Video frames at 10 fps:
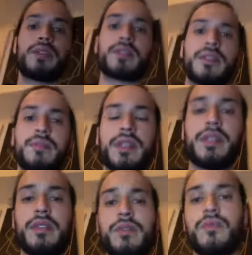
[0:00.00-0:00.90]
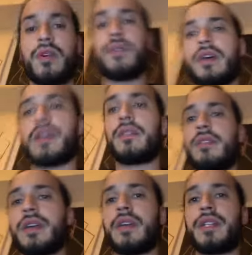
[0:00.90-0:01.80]
is going to be the one that
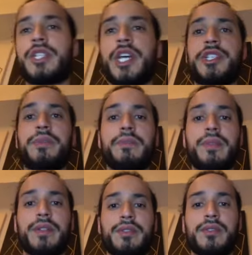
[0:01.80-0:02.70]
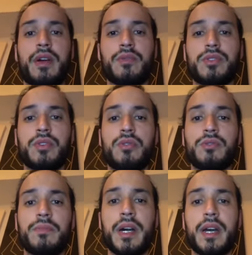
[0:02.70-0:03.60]
they change up a bit. So I was
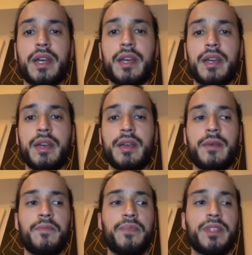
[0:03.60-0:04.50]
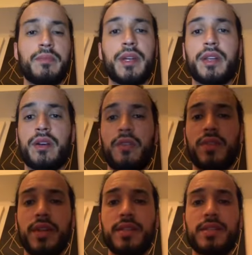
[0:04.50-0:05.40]
told by somebody on
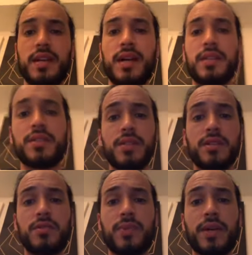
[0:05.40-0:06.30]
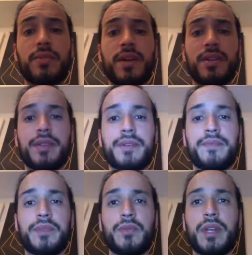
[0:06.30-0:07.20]
the inside to wait
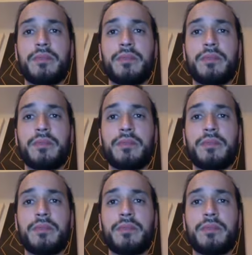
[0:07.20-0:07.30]
a